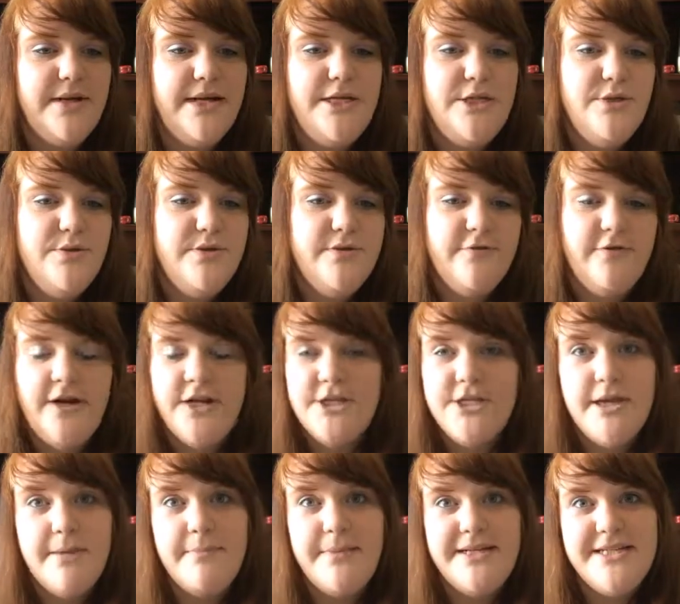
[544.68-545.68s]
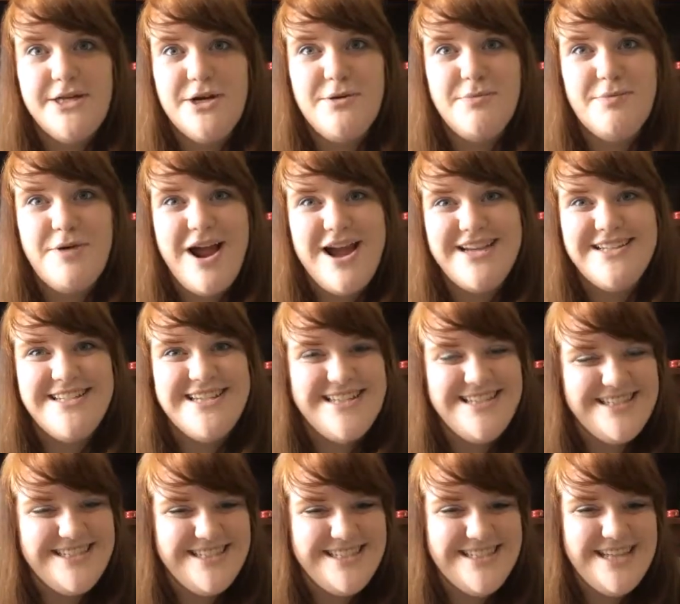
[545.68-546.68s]
what I do to freshen up my tarot
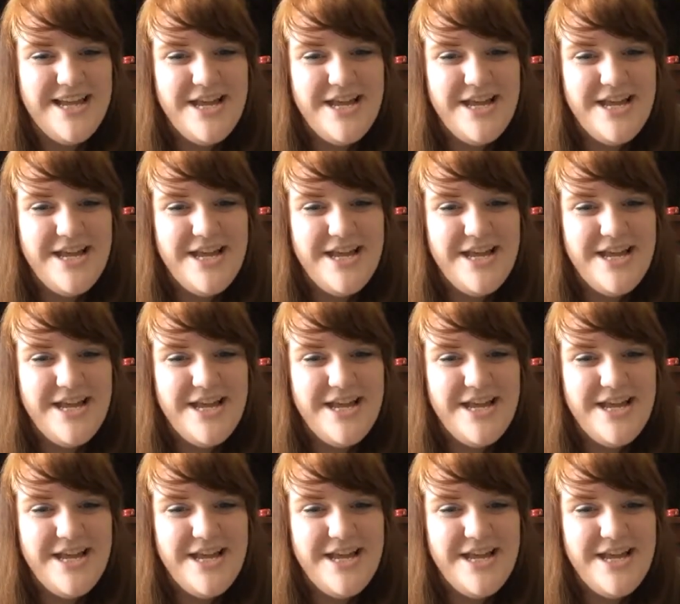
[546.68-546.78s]
practice.